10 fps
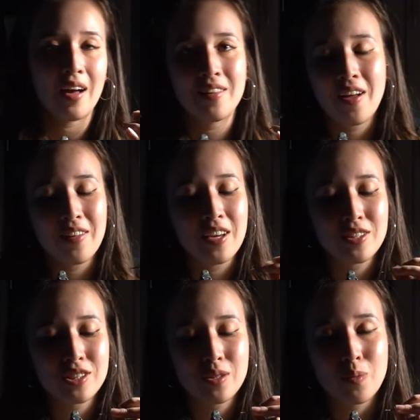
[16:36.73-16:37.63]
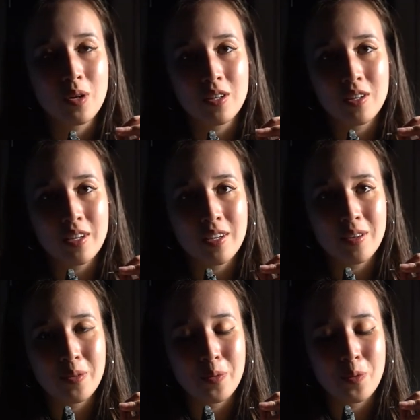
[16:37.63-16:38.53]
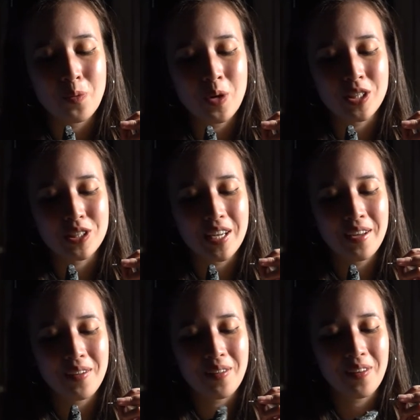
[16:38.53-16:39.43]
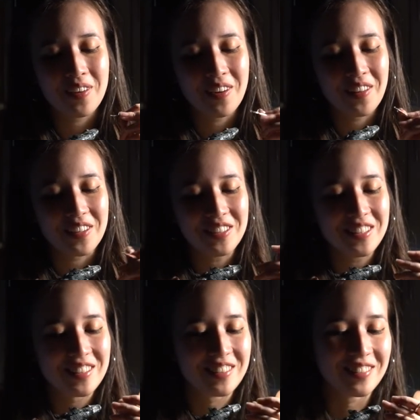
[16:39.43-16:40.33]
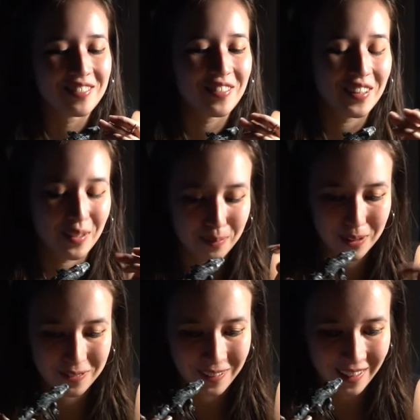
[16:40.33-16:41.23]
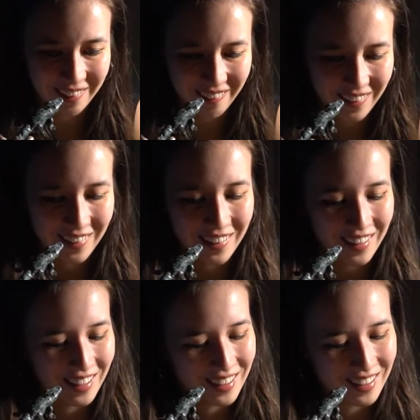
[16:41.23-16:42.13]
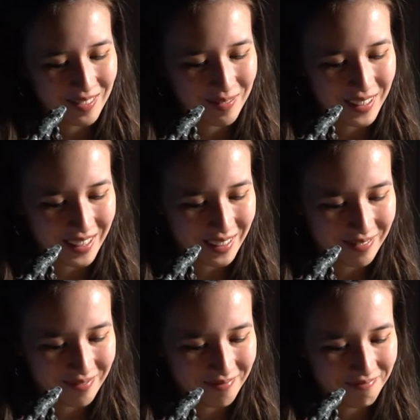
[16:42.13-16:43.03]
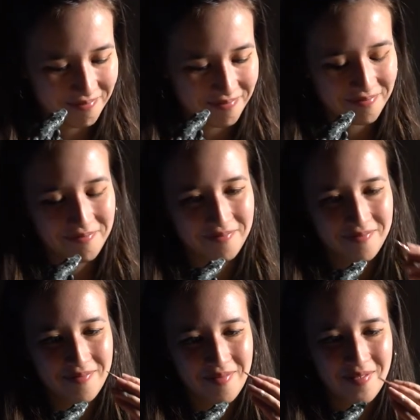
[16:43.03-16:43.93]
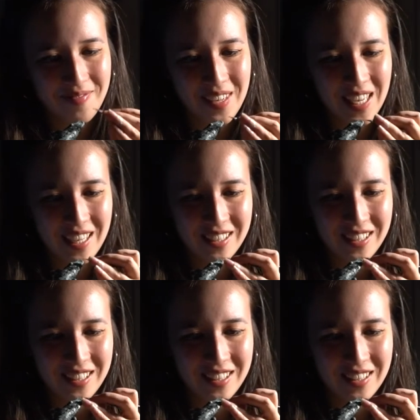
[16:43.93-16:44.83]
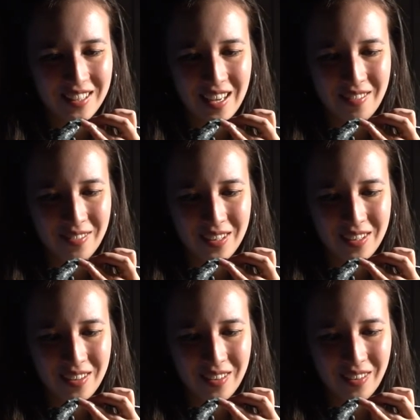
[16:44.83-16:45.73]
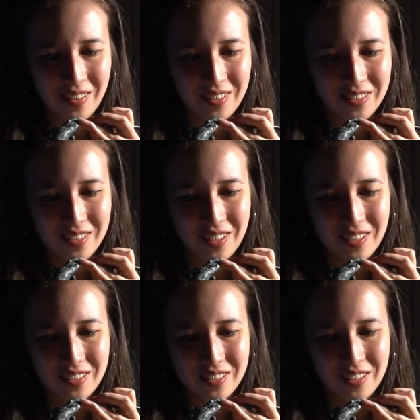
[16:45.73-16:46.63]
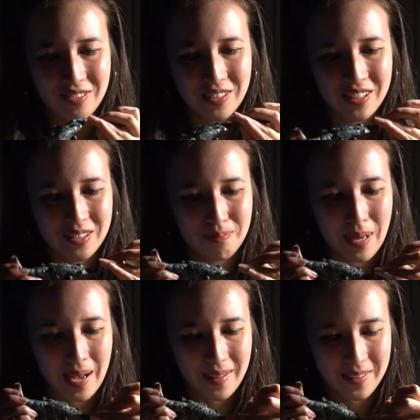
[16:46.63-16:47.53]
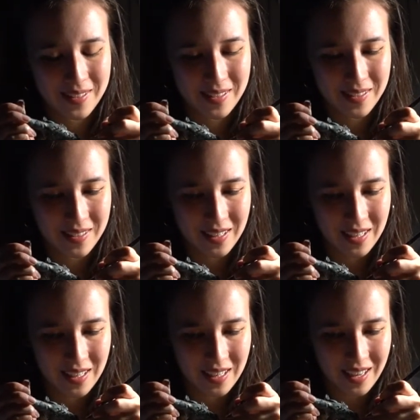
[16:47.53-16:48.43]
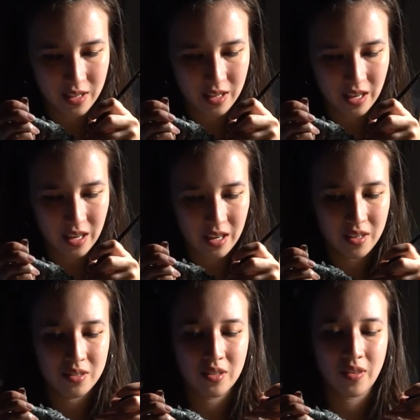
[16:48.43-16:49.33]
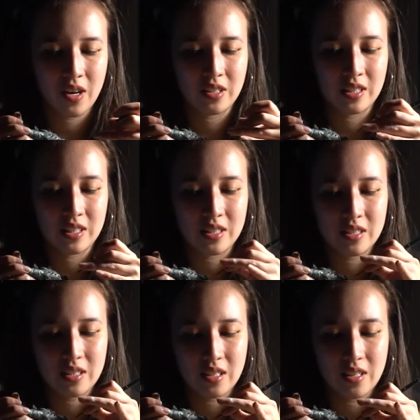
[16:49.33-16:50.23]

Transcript: Not that you should wish ill on others for them to fail, but yeah, just that we're all on different paths, and loads of artists